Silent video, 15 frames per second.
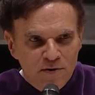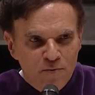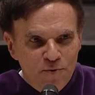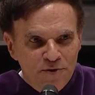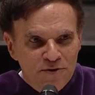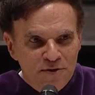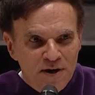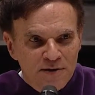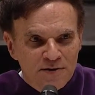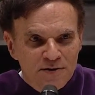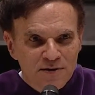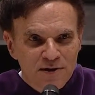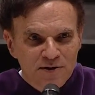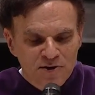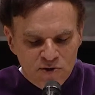with
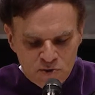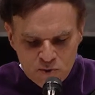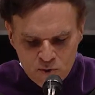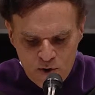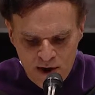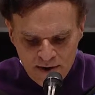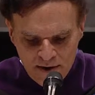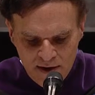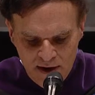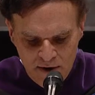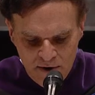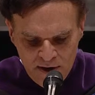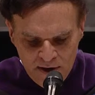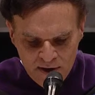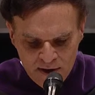just
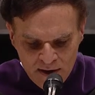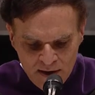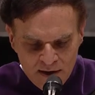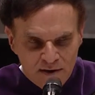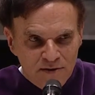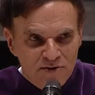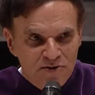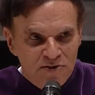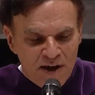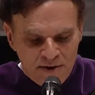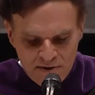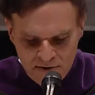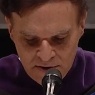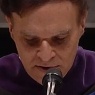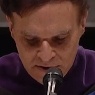extraordinary
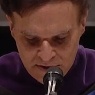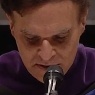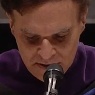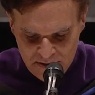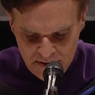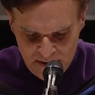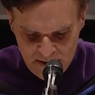centers,